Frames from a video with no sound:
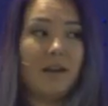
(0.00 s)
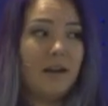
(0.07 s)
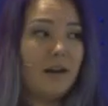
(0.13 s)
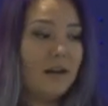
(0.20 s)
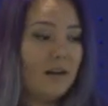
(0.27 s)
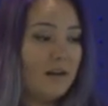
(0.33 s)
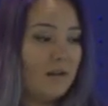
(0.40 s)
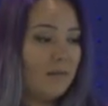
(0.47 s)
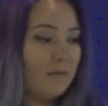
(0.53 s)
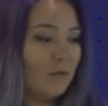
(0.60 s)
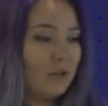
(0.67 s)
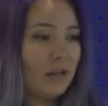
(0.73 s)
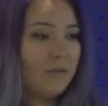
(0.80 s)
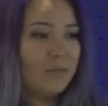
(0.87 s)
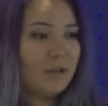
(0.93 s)

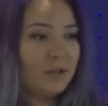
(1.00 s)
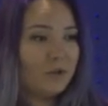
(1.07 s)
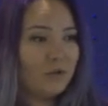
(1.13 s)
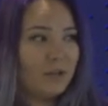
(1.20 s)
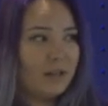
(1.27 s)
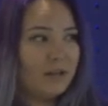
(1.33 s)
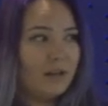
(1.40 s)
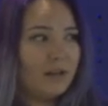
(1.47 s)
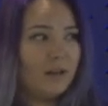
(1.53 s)
What I've been doing,